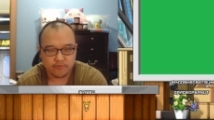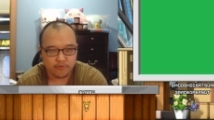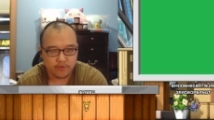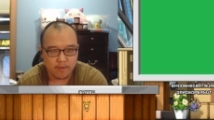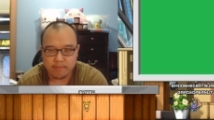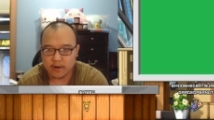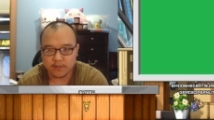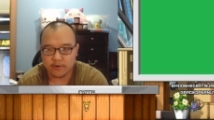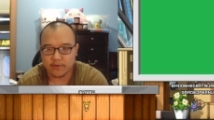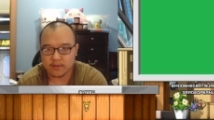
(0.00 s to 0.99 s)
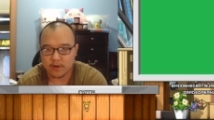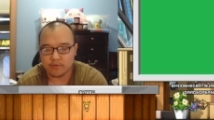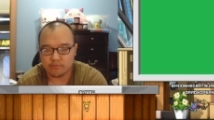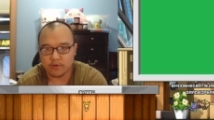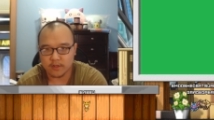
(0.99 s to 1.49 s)
compared to their
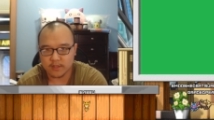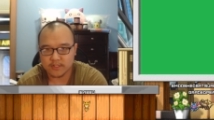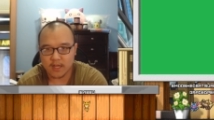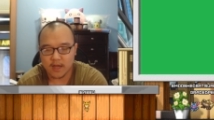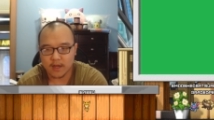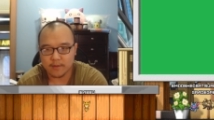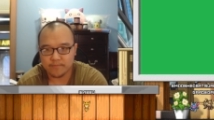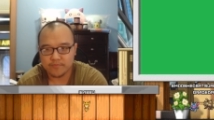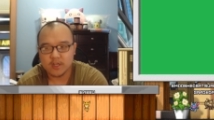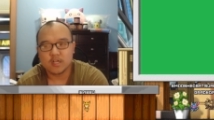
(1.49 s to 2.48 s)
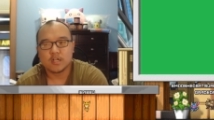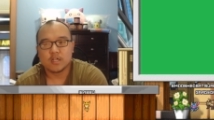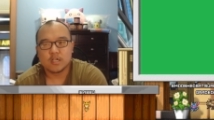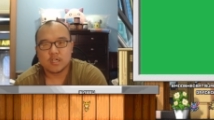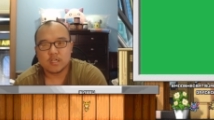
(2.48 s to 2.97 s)
release time.
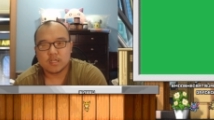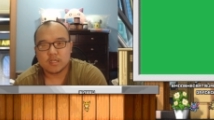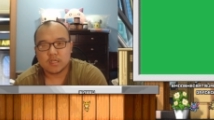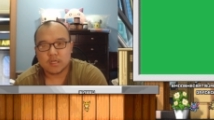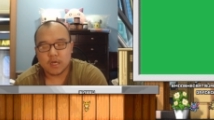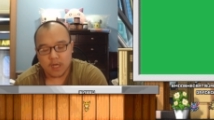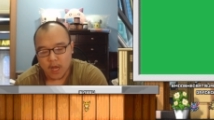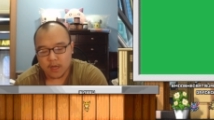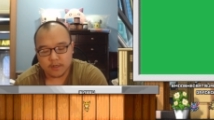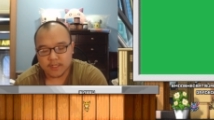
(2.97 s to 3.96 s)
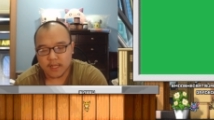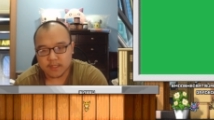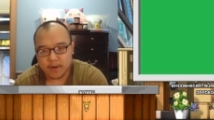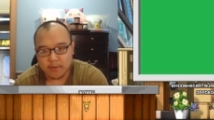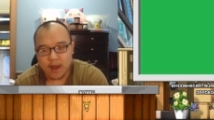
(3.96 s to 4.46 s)
I understand that's a
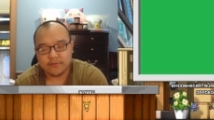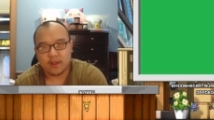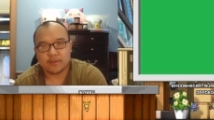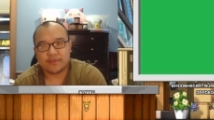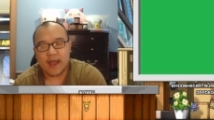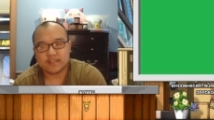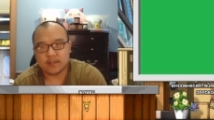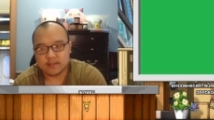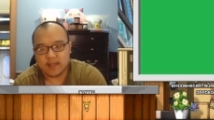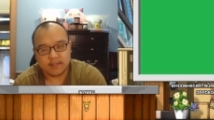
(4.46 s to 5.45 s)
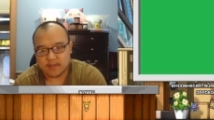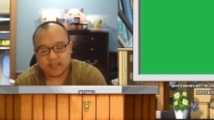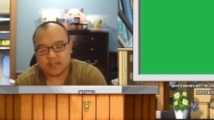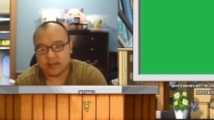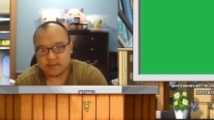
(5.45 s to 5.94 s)
problem. I feel like that's
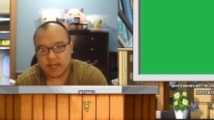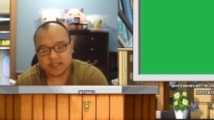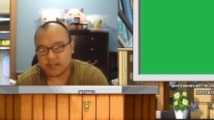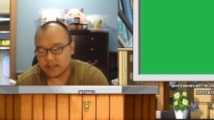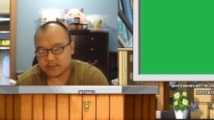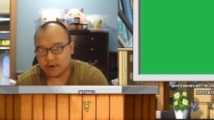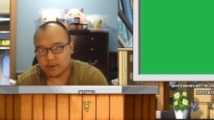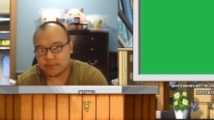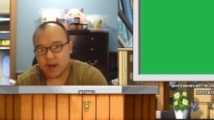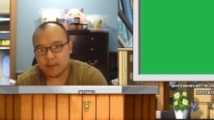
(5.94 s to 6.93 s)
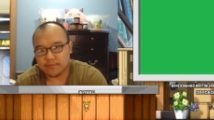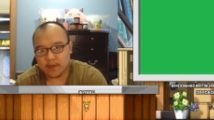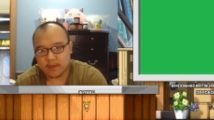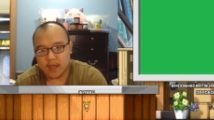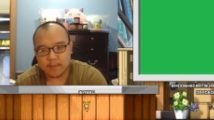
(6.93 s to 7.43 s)
an internal problem
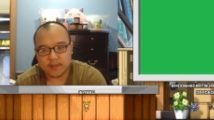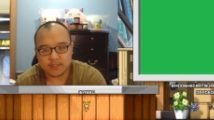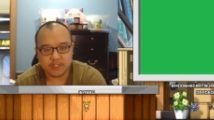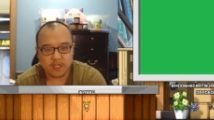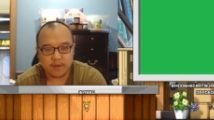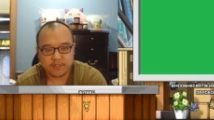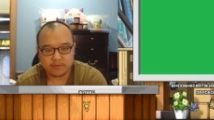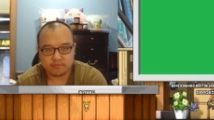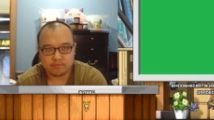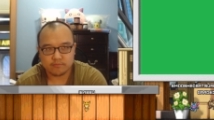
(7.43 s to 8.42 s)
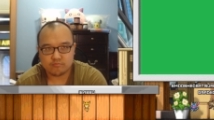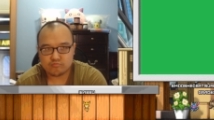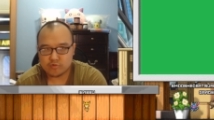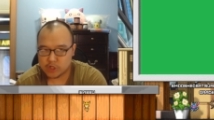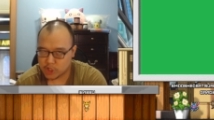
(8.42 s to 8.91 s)
that KMS to GMS
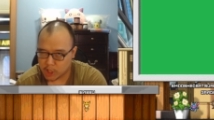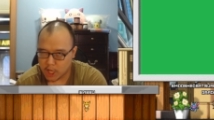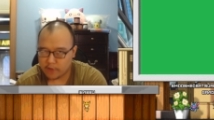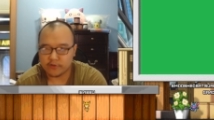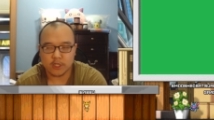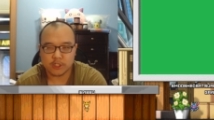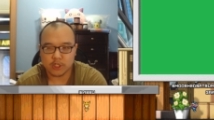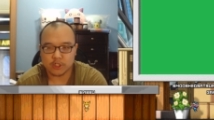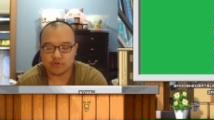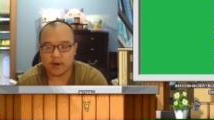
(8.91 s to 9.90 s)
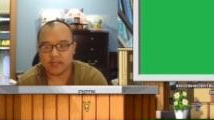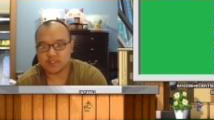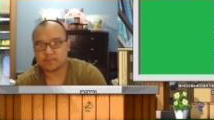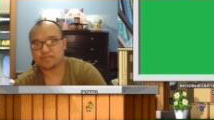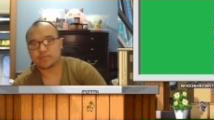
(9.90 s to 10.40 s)
definitely should
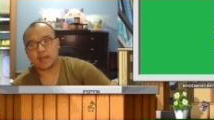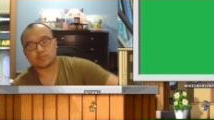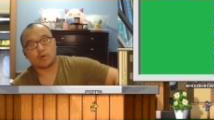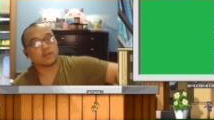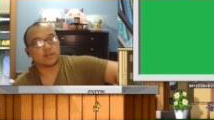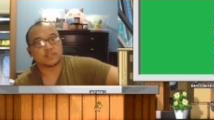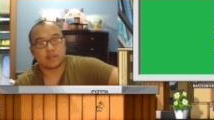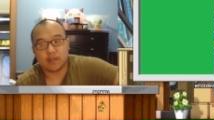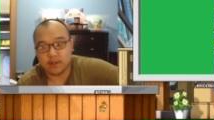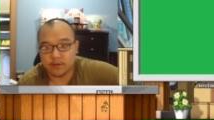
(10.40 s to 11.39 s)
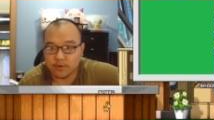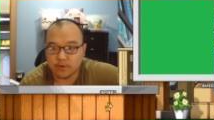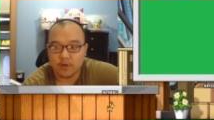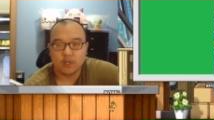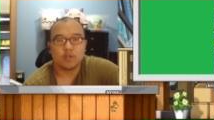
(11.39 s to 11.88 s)
address. That's one of the things that they need to
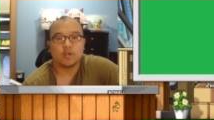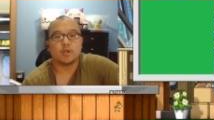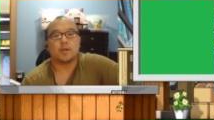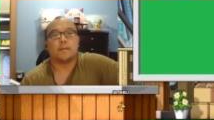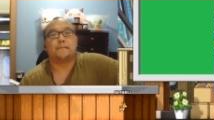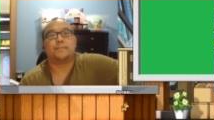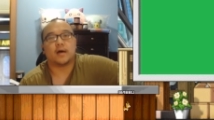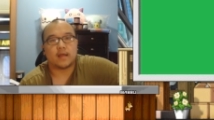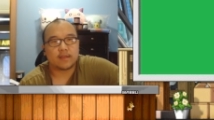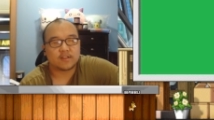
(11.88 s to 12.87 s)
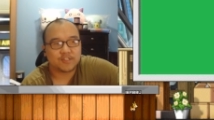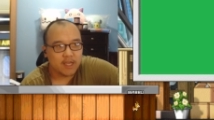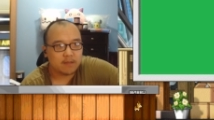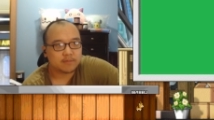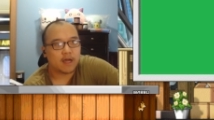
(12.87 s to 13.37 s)
do. But at the
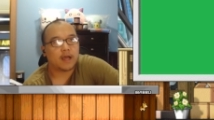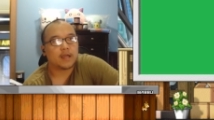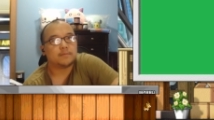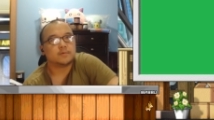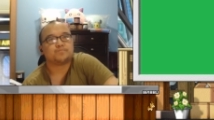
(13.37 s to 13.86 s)
same time,